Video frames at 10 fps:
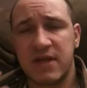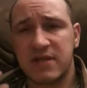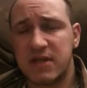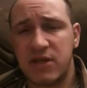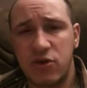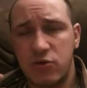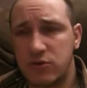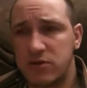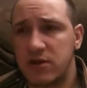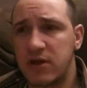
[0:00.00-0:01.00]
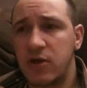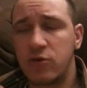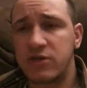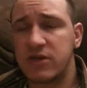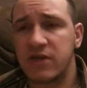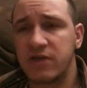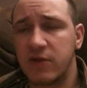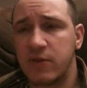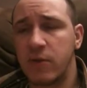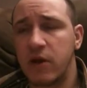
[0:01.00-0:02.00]
That's hugely
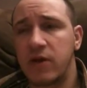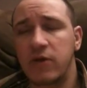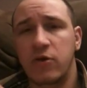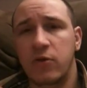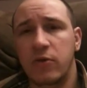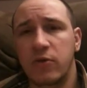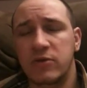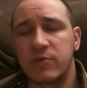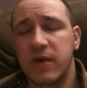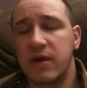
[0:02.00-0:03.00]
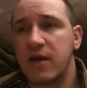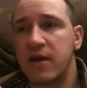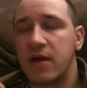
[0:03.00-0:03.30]
different than what you normally expect.